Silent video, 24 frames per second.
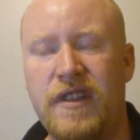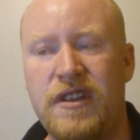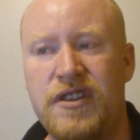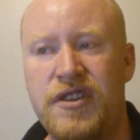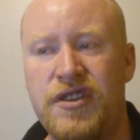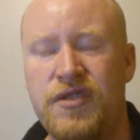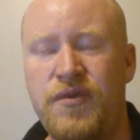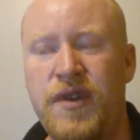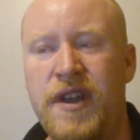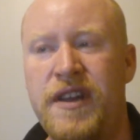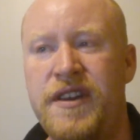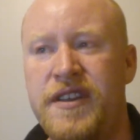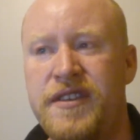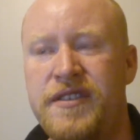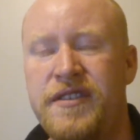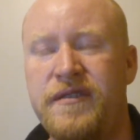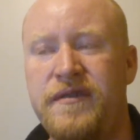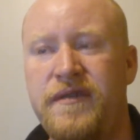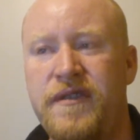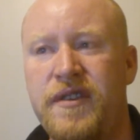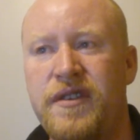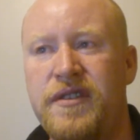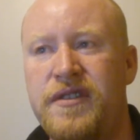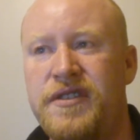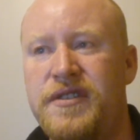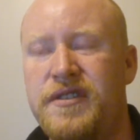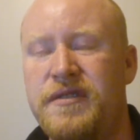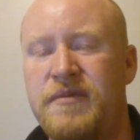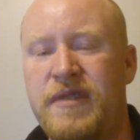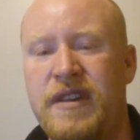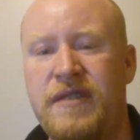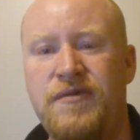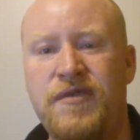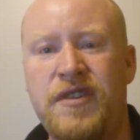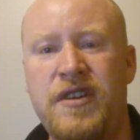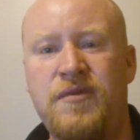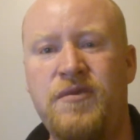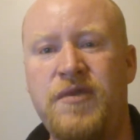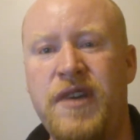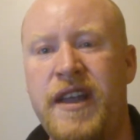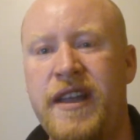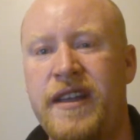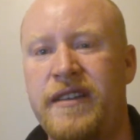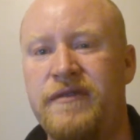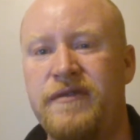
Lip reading: sweetness at first, but it went away